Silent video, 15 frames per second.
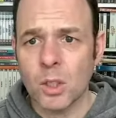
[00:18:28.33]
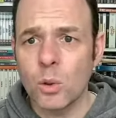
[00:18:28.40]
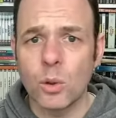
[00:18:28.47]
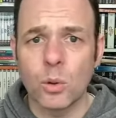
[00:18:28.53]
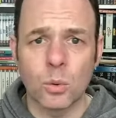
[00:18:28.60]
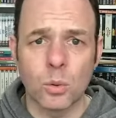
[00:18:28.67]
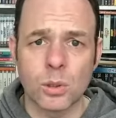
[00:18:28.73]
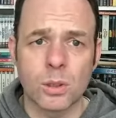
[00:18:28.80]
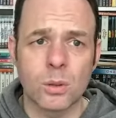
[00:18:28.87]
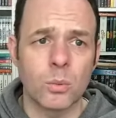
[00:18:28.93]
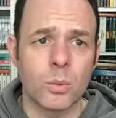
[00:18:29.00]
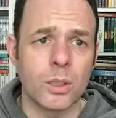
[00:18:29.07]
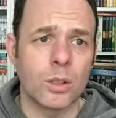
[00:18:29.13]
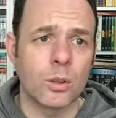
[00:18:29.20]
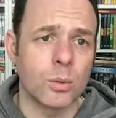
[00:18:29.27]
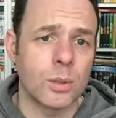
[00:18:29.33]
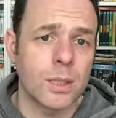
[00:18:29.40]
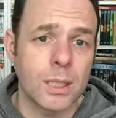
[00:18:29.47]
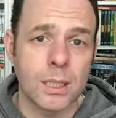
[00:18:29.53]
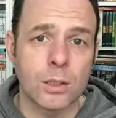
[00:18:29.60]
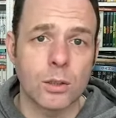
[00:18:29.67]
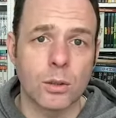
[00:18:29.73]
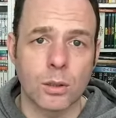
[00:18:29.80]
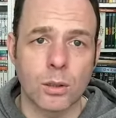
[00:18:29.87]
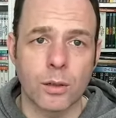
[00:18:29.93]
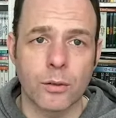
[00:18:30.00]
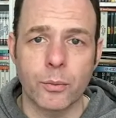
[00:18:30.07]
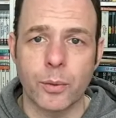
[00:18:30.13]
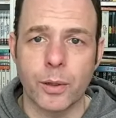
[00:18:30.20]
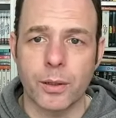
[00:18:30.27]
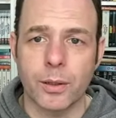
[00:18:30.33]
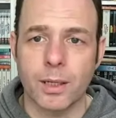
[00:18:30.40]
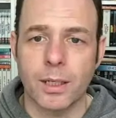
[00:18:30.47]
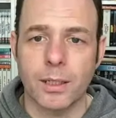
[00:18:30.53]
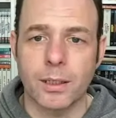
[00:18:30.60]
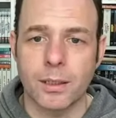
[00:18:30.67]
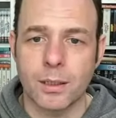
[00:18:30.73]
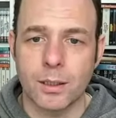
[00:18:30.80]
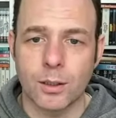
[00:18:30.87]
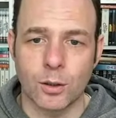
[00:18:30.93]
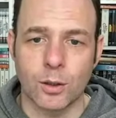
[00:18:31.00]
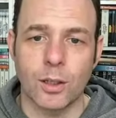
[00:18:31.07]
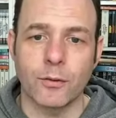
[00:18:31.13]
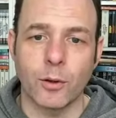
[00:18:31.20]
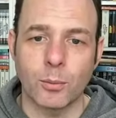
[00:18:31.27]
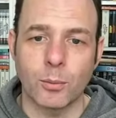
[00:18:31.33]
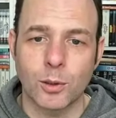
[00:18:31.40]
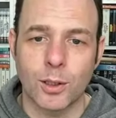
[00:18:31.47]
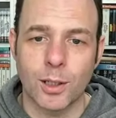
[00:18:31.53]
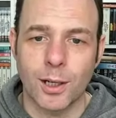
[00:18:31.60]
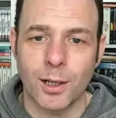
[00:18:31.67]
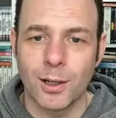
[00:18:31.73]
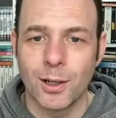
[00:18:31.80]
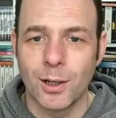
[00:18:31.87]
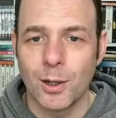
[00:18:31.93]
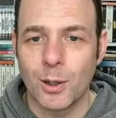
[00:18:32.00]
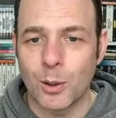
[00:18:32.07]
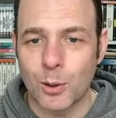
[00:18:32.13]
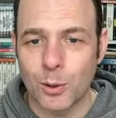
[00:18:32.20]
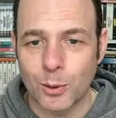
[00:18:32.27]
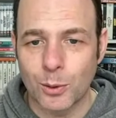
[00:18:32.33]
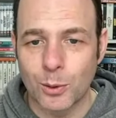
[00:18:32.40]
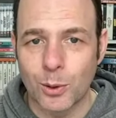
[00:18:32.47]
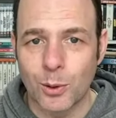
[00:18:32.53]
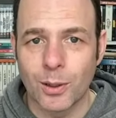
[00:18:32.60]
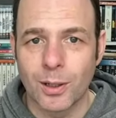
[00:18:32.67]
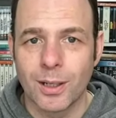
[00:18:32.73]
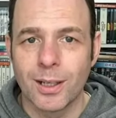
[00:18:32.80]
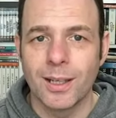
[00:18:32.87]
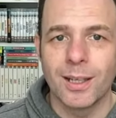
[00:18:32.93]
Who knows? We shall see soon enough whether I can live up to that or not.